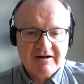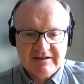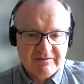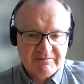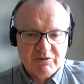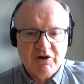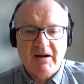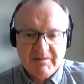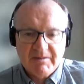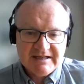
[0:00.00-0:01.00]
they're
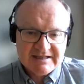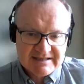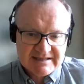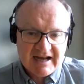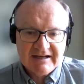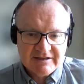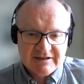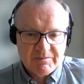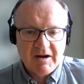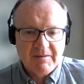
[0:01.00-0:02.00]
probably selling their
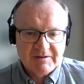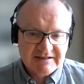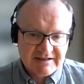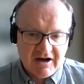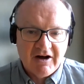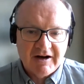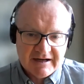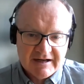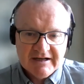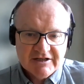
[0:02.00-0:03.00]
properties on
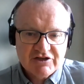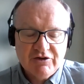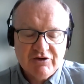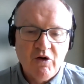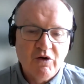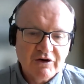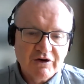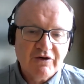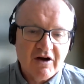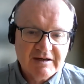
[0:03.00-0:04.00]
to owner
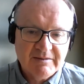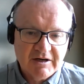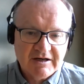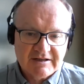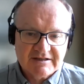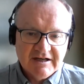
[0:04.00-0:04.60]
occupiers.